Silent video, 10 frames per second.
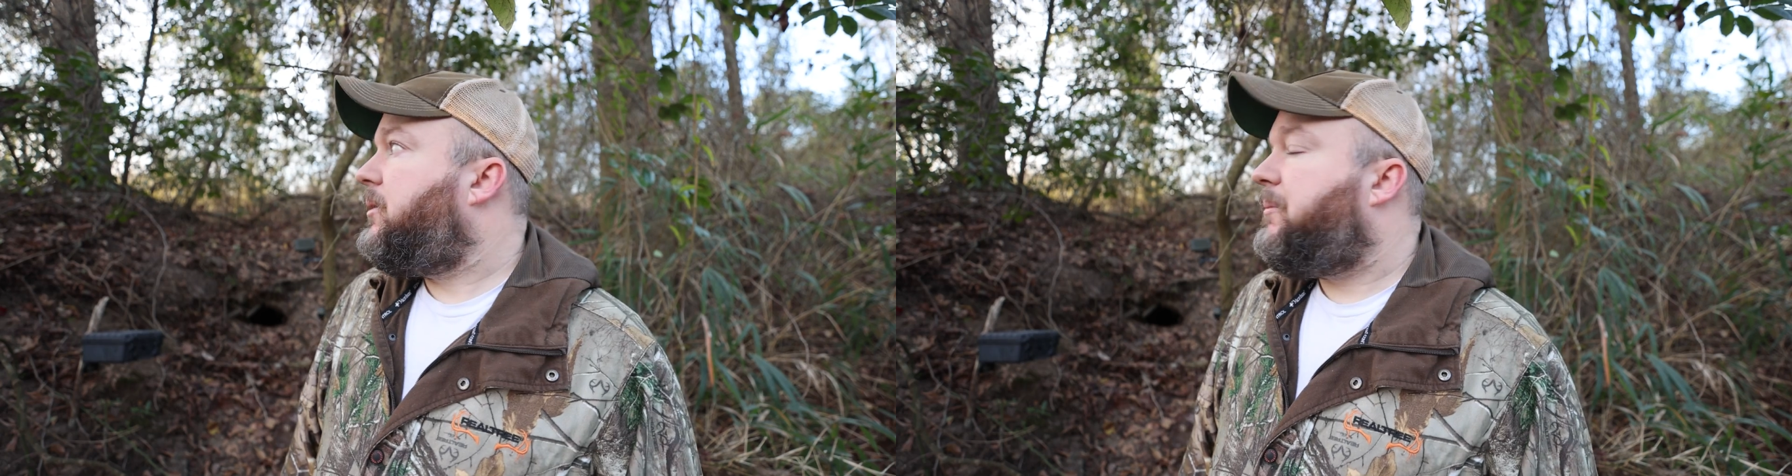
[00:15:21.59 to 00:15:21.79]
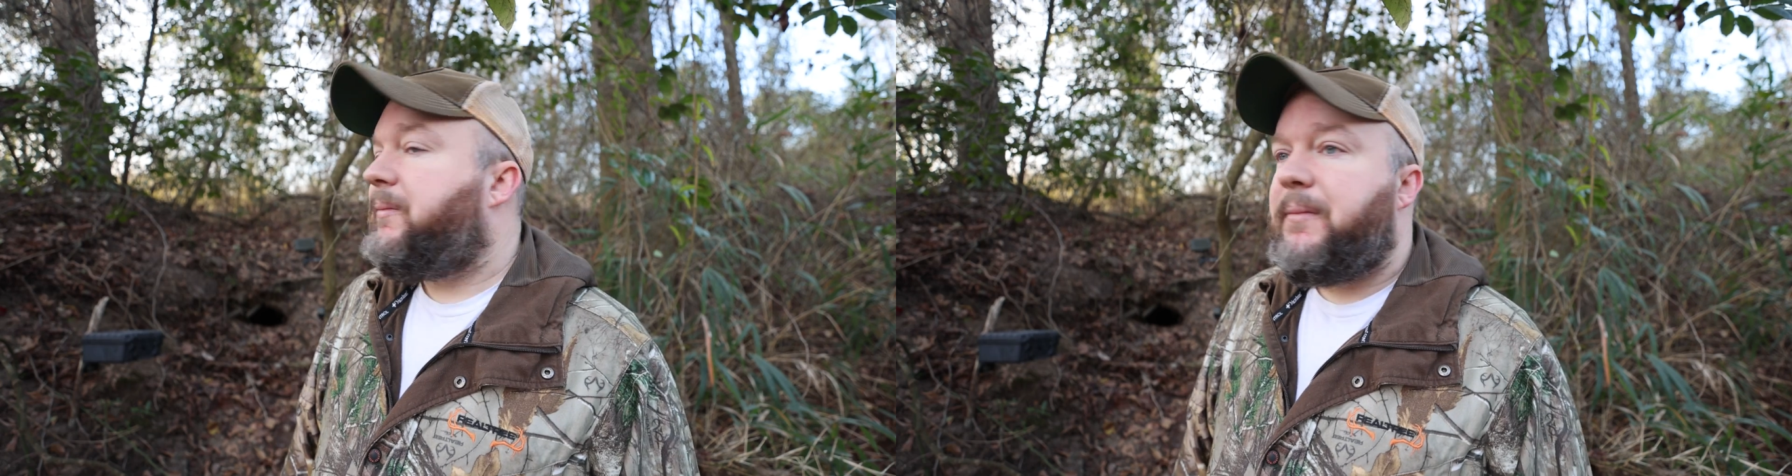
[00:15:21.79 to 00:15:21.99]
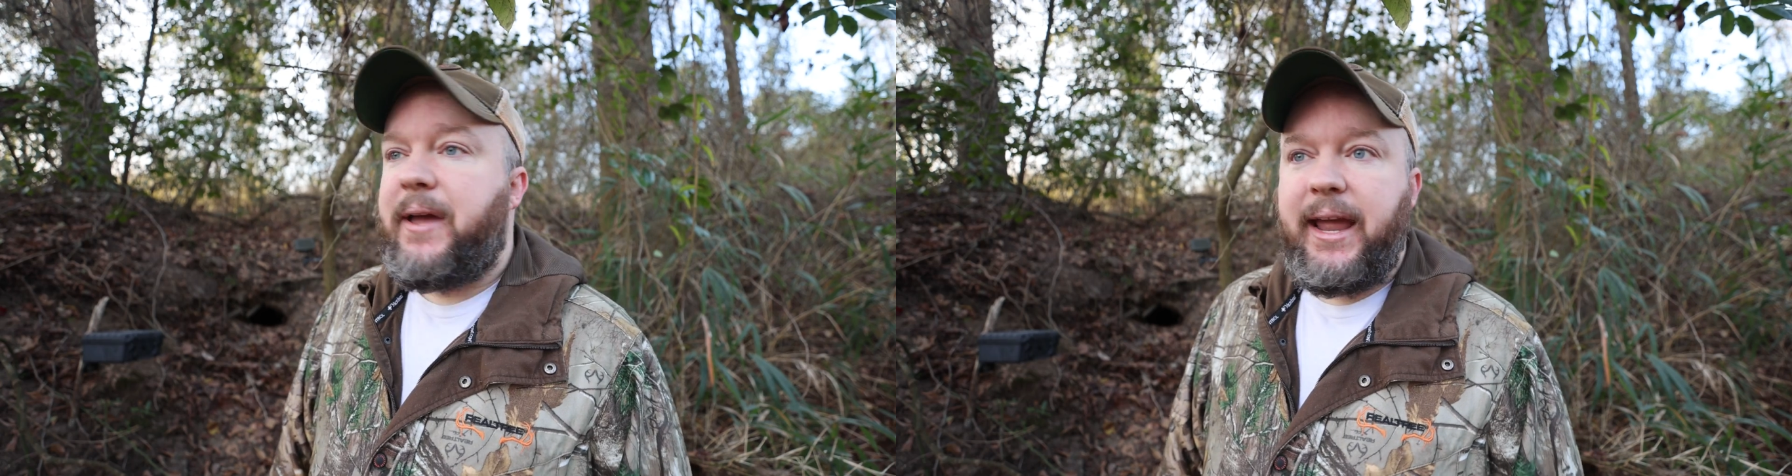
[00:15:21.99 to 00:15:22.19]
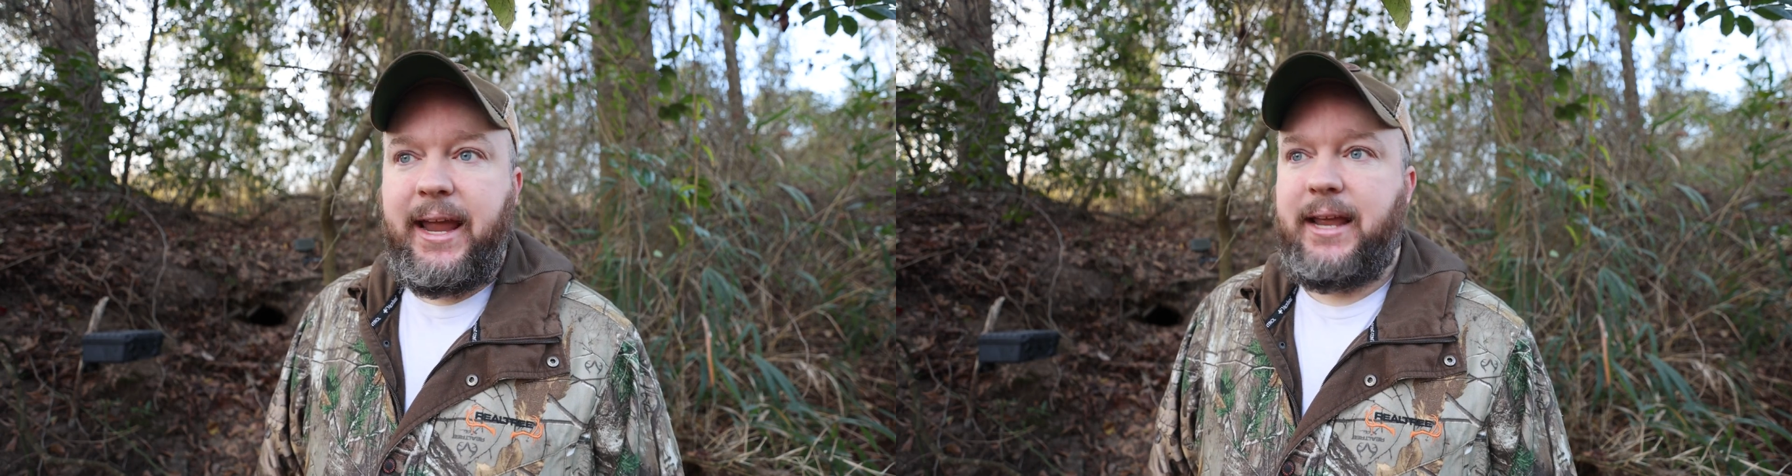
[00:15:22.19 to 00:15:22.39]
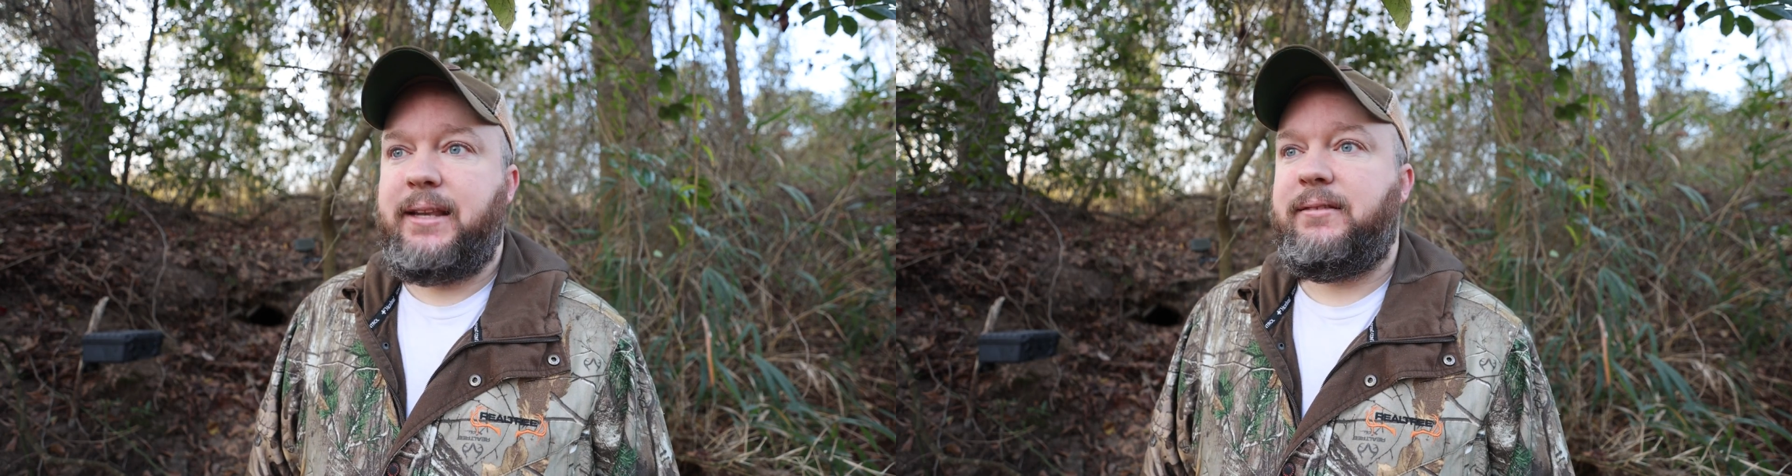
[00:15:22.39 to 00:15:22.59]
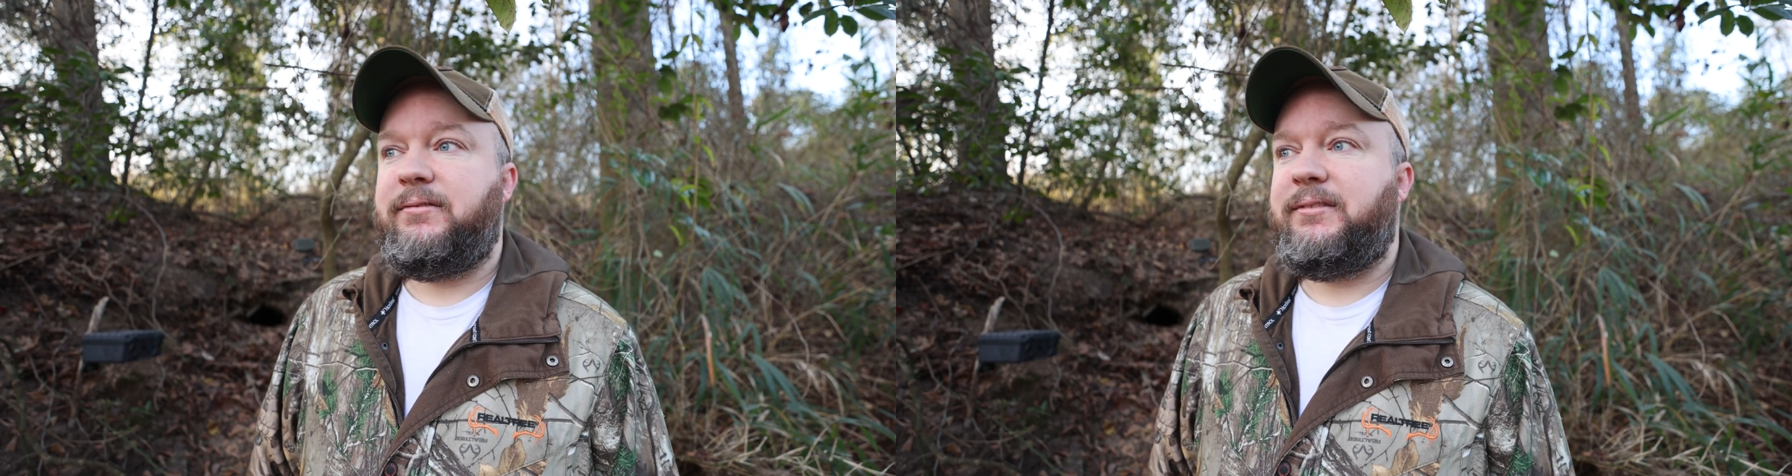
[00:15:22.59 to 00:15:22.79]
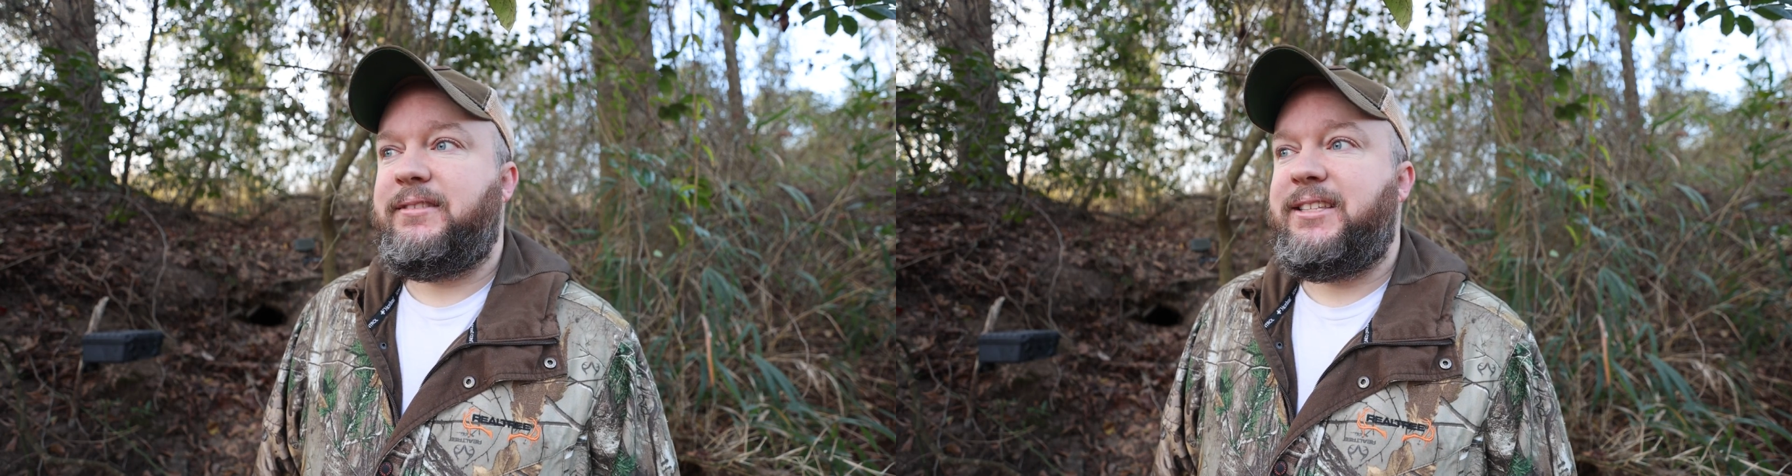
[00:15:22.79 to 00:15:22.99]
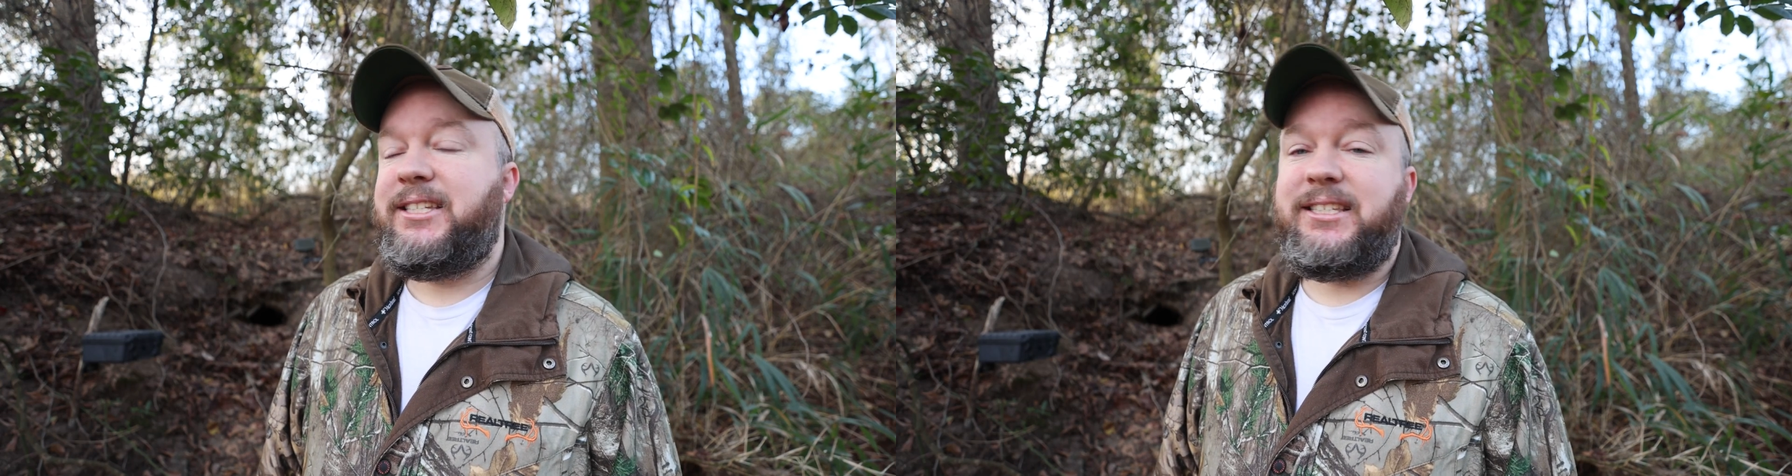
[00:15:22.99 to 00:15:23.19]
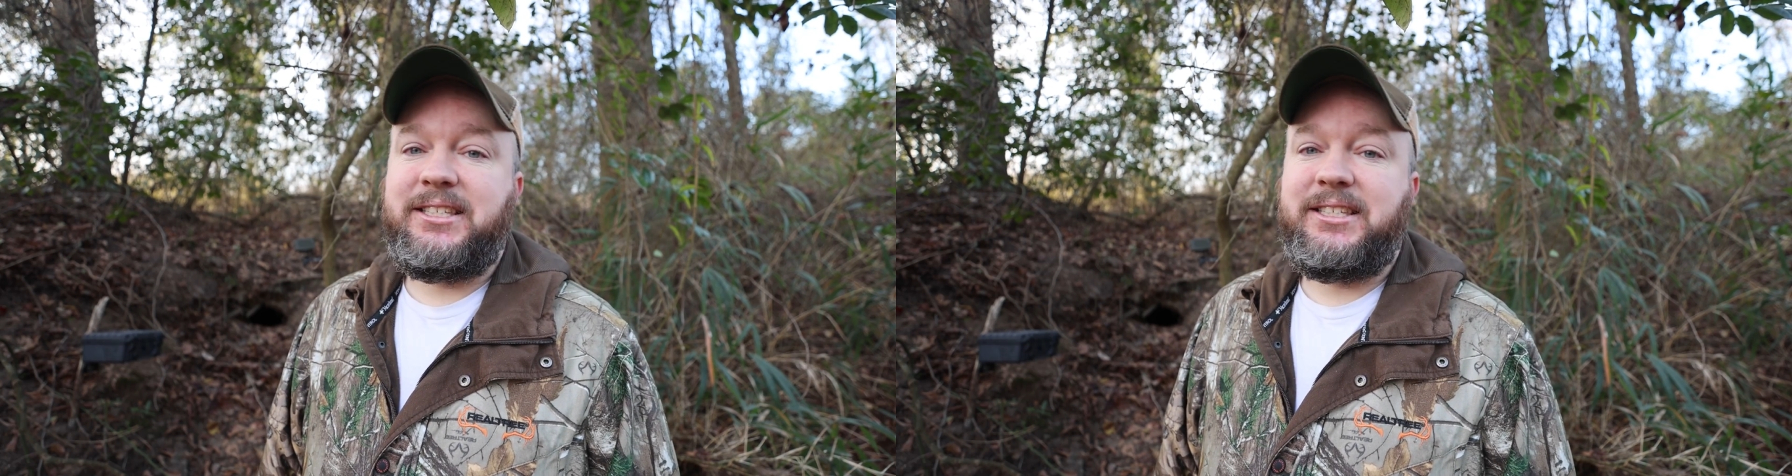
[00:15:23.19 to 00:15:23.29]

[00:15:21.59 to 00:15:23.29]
Man, this